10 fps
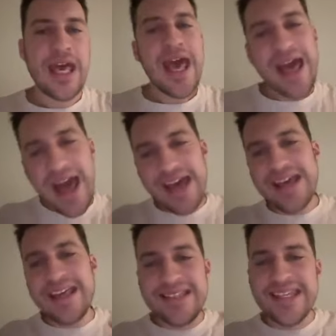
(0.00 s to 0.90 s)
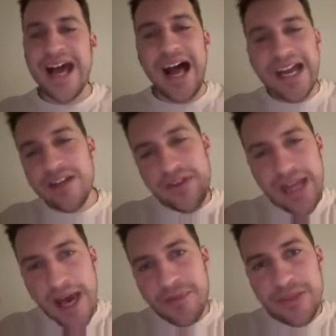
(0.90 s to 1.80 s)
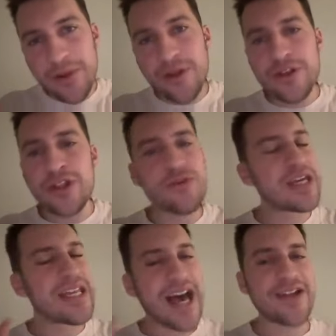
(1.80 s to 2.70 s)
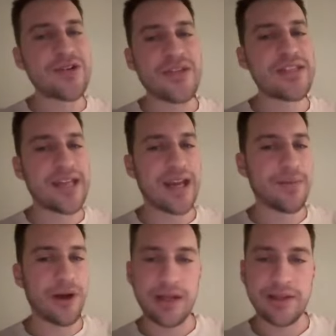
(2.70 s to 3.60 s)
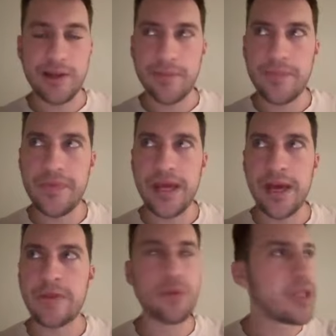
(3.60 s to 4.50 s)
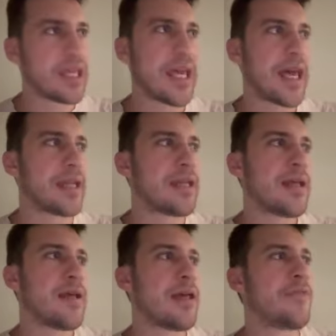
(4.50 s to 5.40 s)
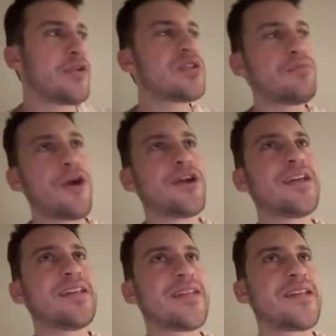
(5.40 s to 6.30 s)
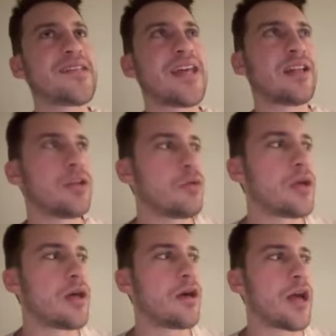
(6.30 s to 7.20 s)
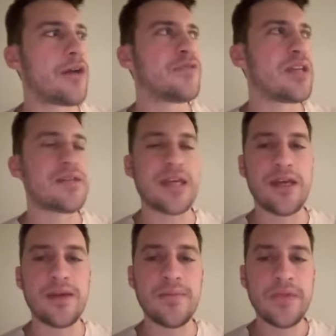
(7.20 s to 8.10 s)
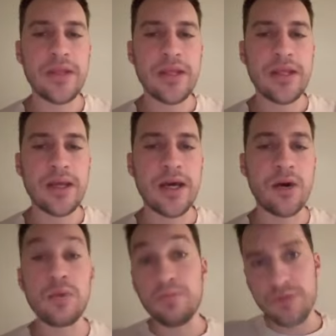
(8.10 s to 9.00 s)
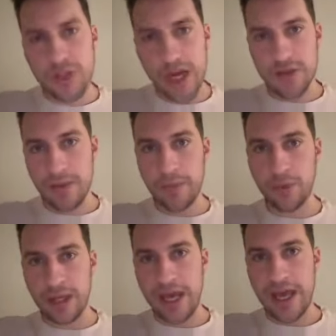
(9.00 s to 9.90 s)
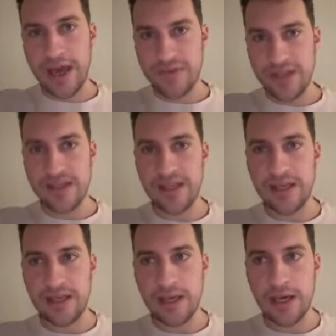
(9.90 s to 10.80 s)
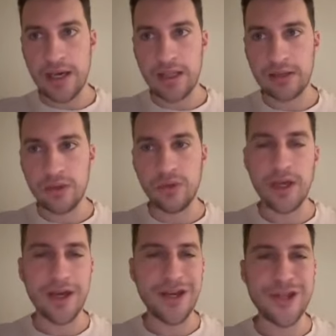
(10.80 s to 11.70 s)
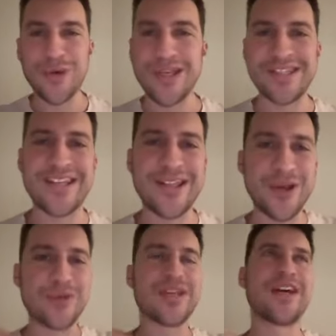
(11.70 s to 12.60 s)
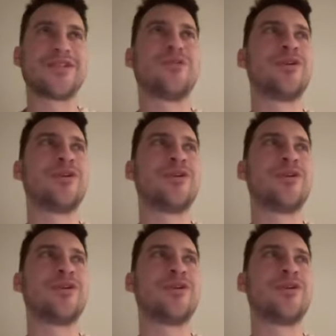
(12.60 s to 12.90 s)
Uh, it's kind of adaptable. You cannot do this in any market, though. Um, you really can't. If there's a market that's like Luna or FTT, uh, do you guys remember when FTT, uh, Luna, UST, those kinds of